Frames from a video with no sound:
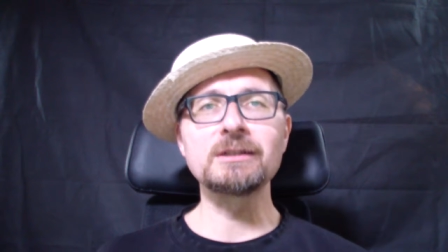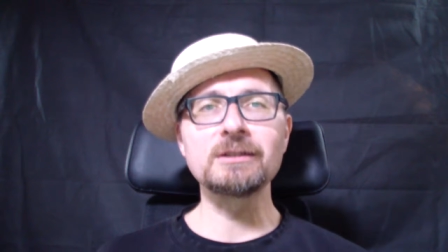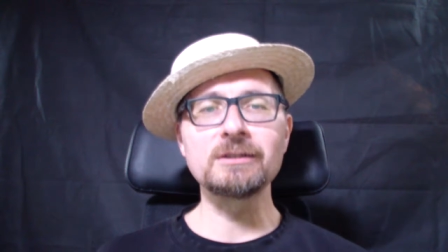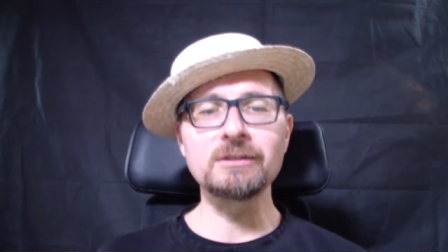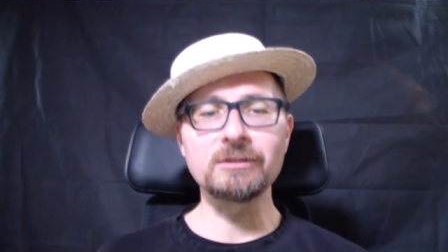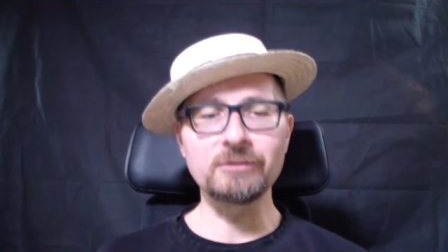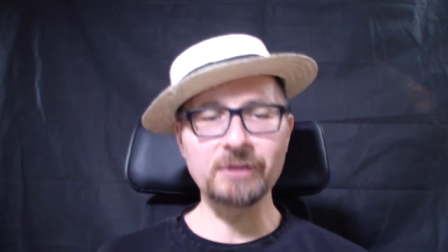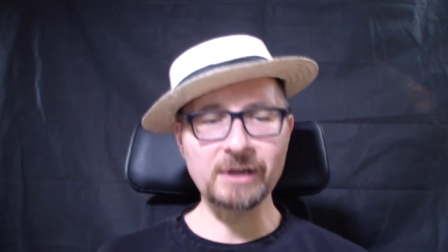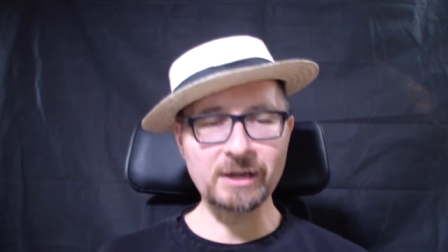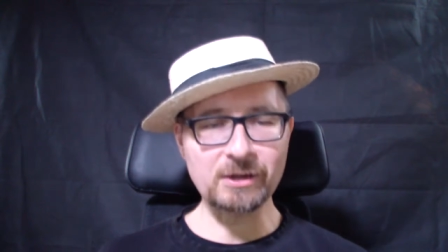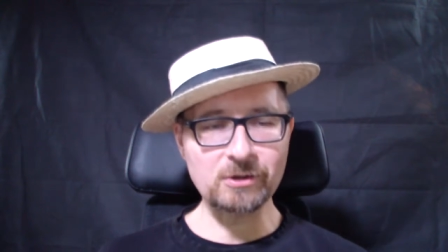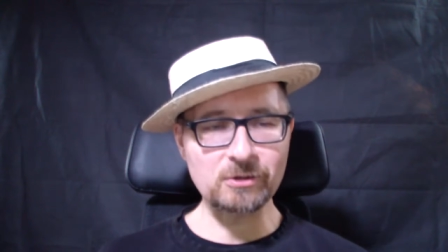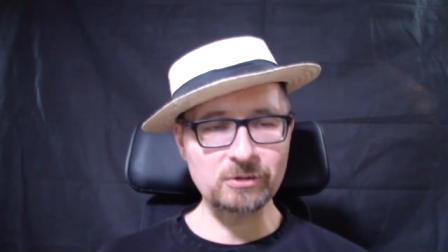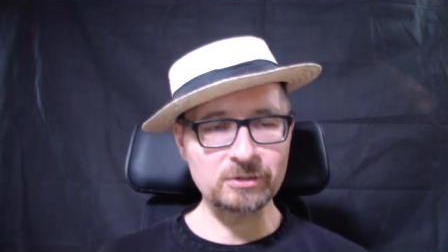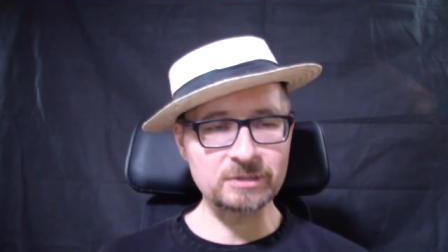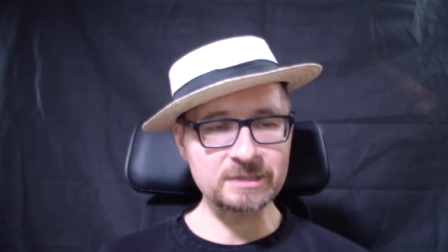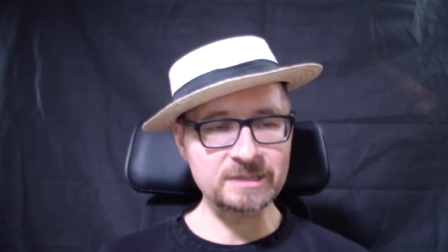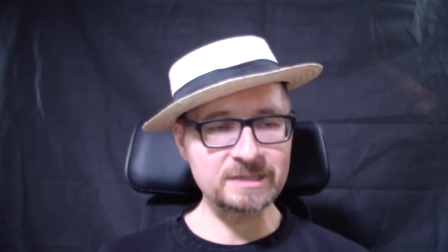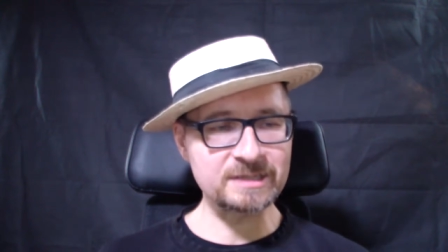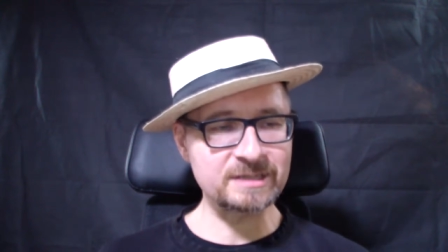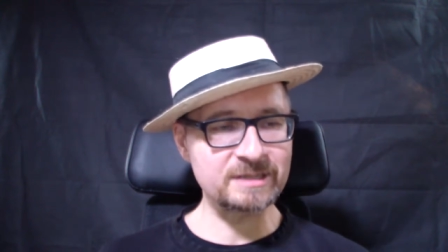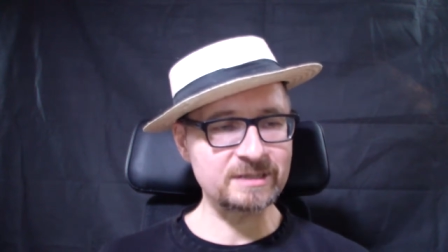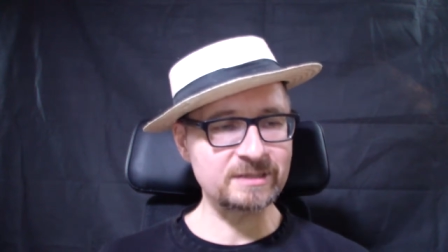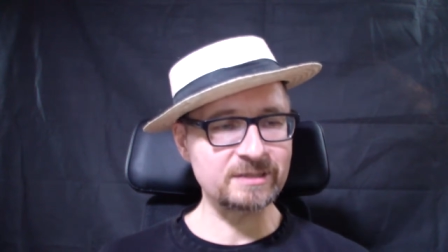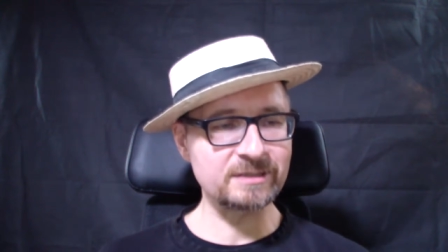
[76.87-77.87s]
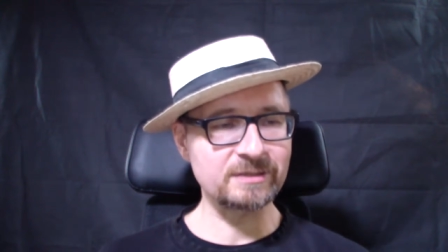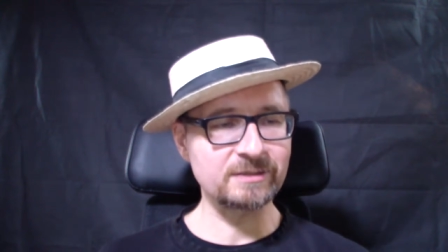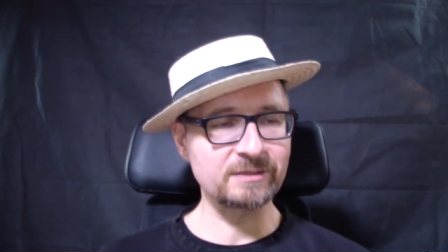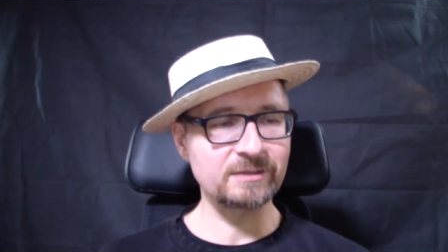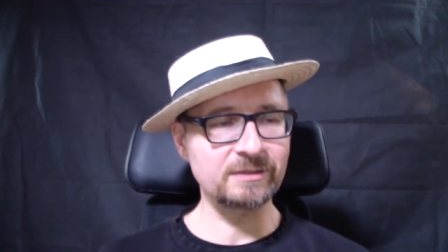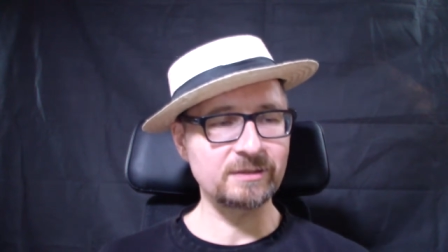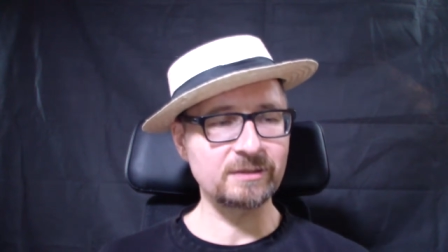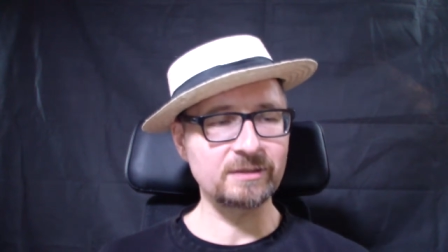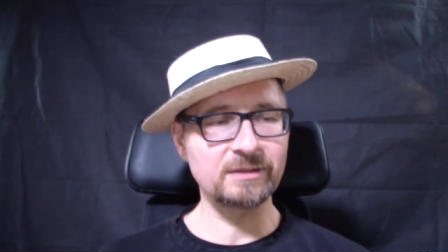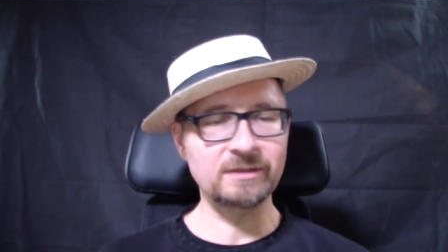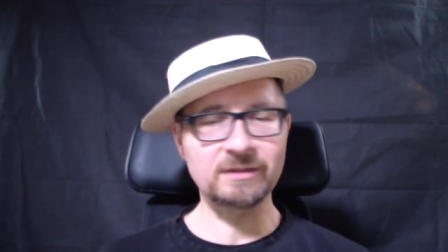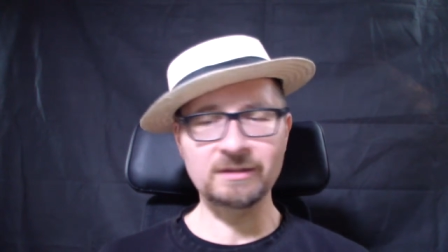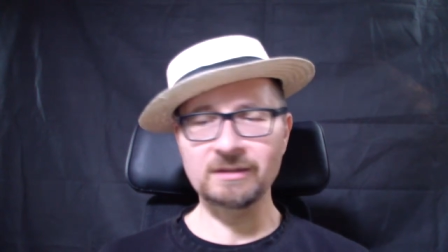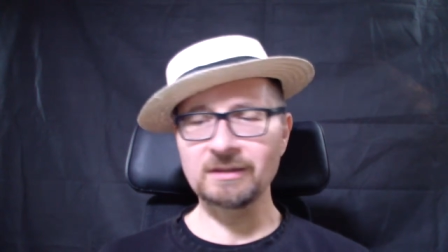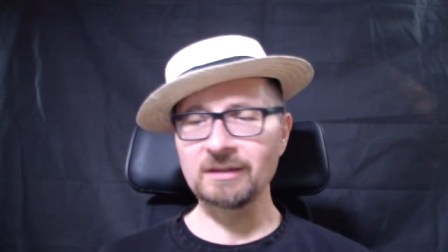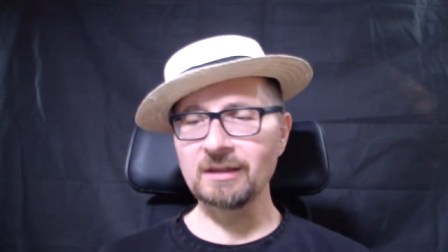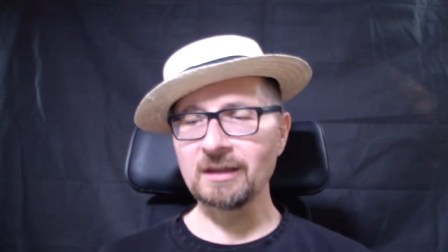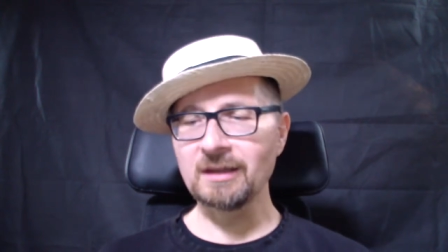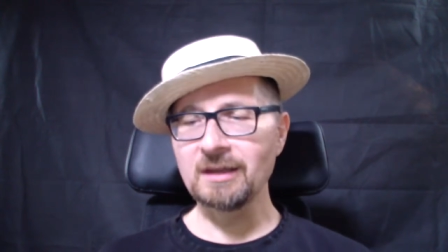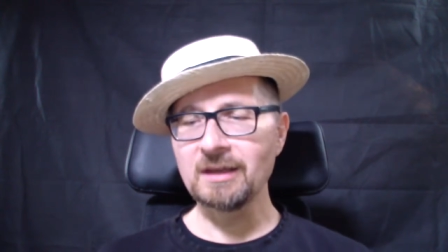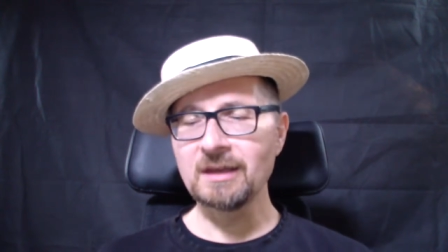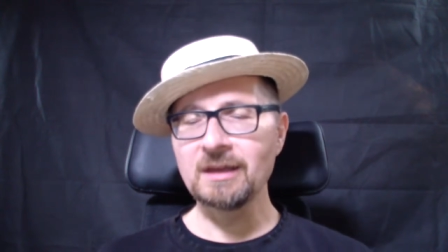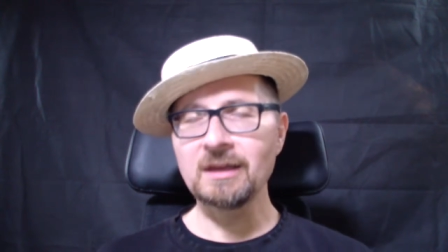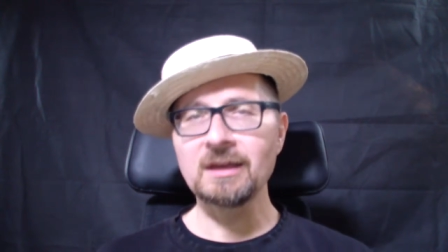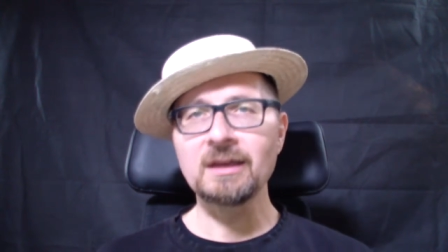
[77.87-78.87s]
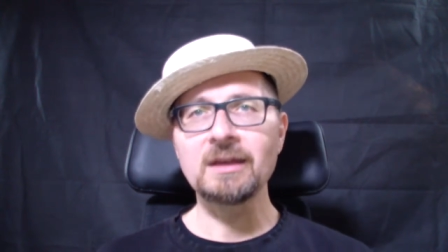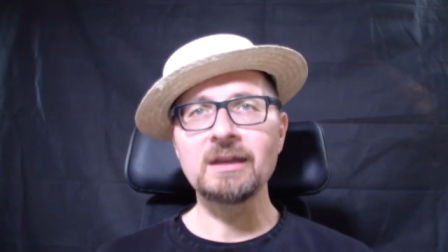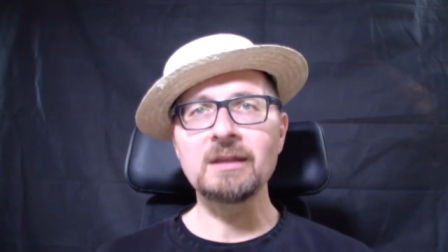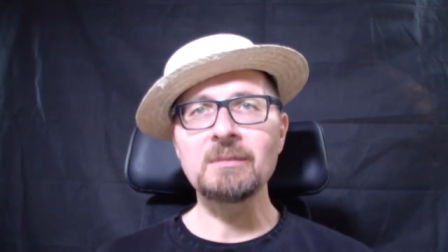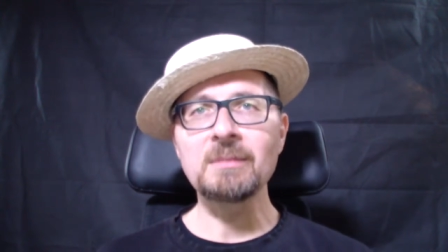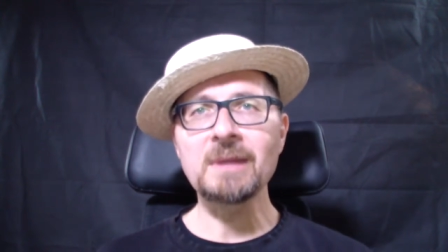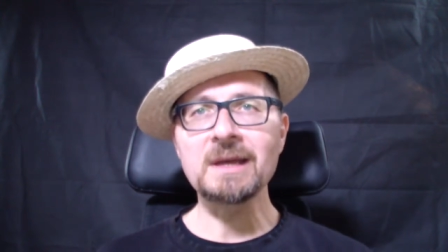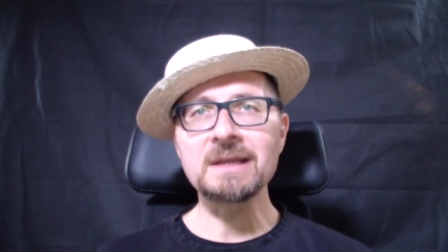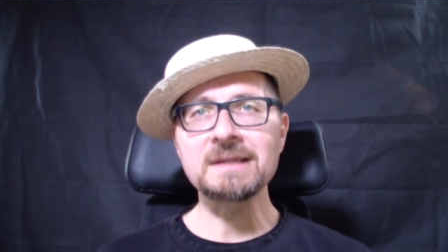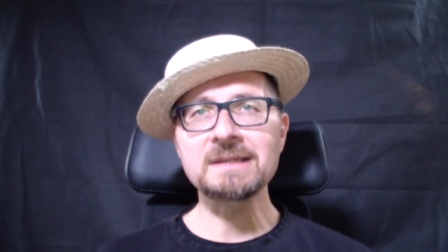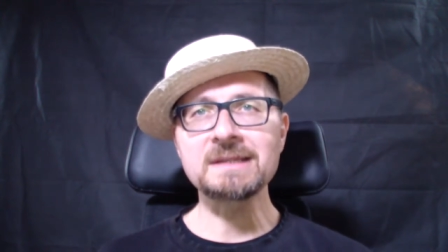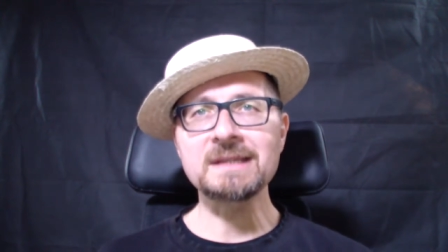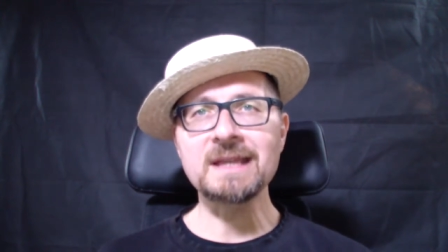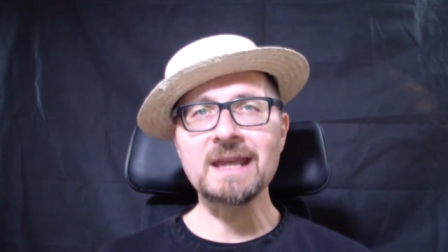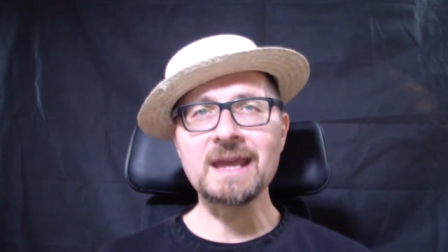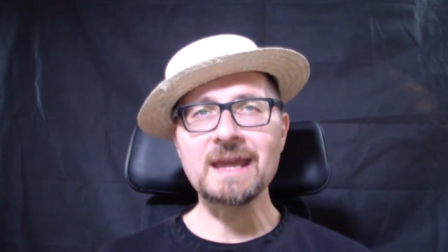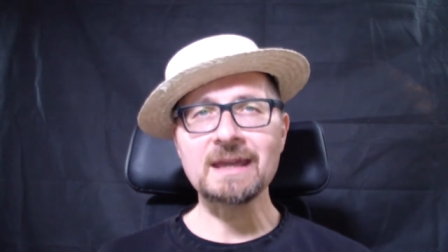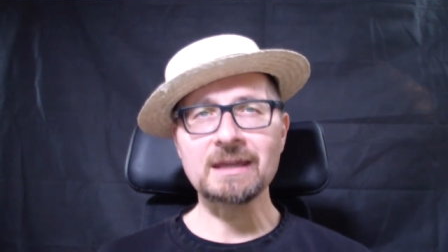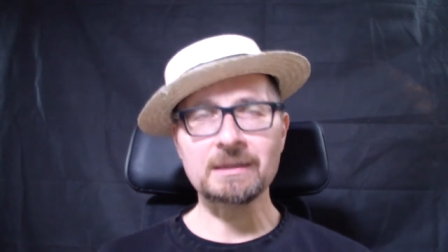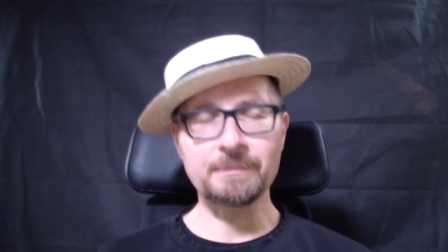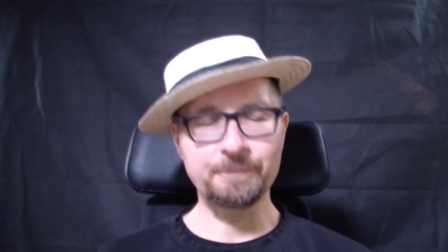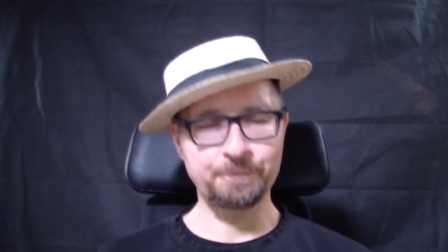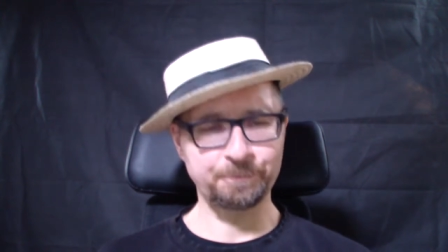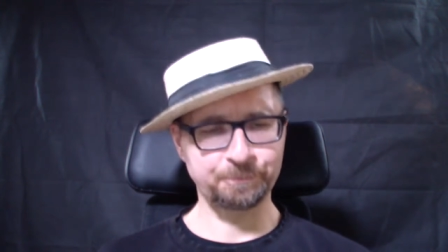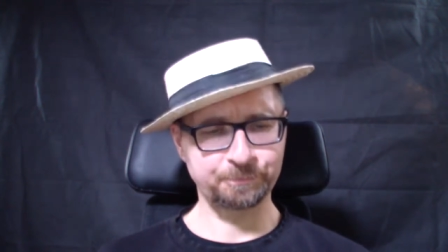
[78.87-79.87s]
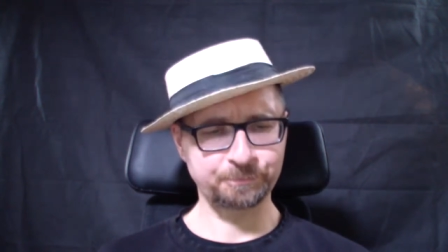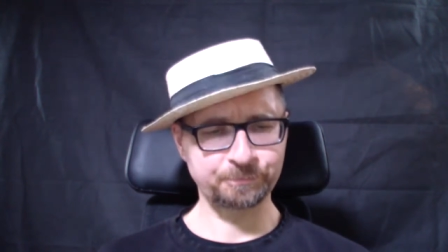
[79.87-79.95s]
records in my stack.